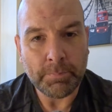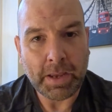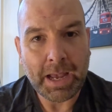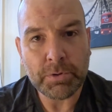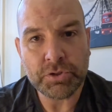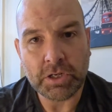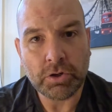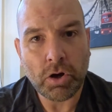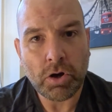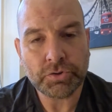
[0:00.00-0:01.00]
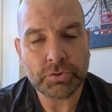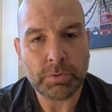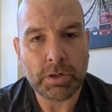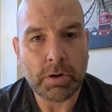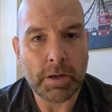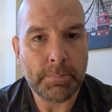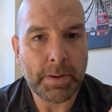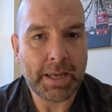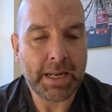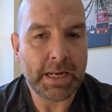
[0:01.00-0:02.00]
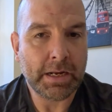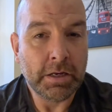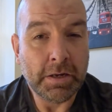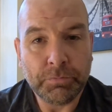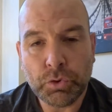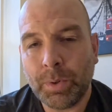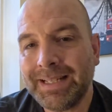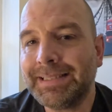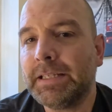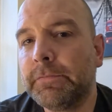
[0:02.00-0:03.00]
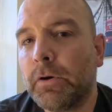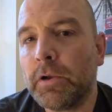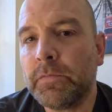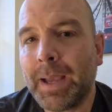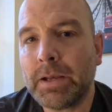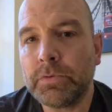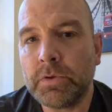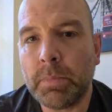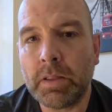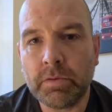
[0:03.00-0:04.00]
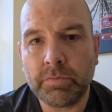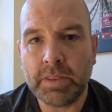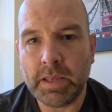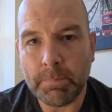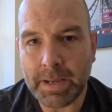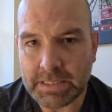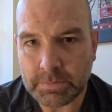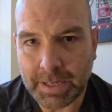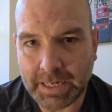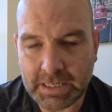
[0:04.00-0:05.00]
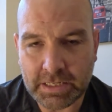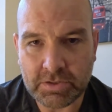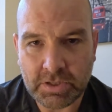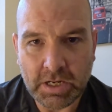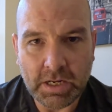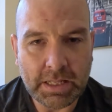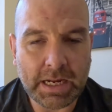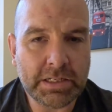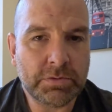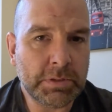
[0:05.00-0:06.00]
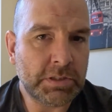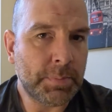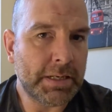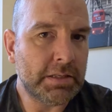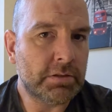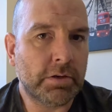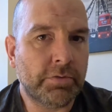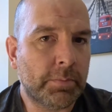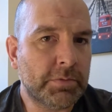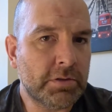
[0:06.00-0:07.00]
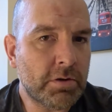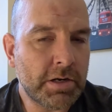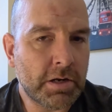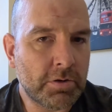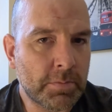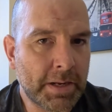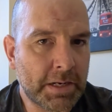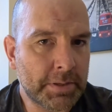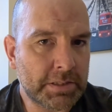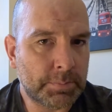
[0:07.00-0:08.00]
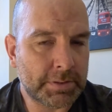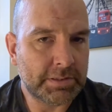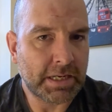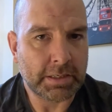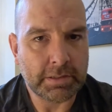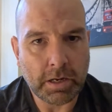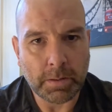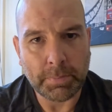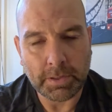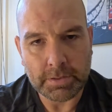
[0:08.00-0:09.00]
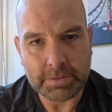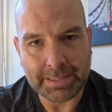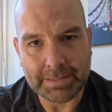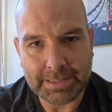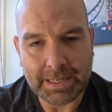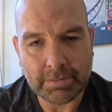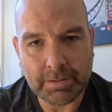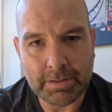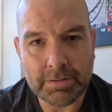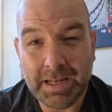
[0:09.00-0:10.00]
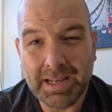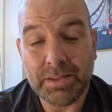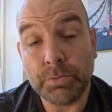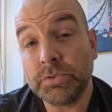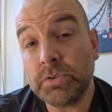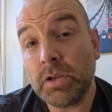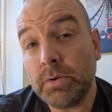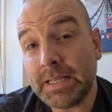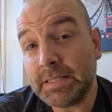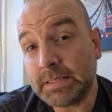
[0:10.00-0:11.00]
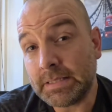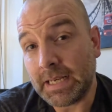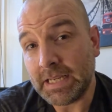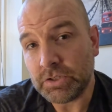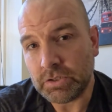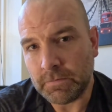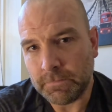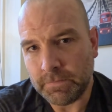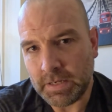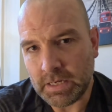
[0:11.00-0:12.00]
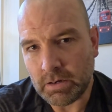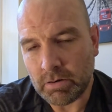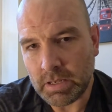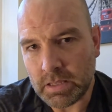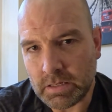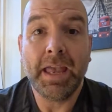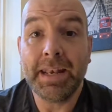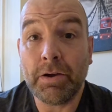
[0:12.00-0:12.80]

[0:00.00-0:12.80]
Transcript: How much it cost? Well, I'm paying £25 a month for their base package. That gives me speeds of up to 900 megabits per second upload and download. There was no installation fee either.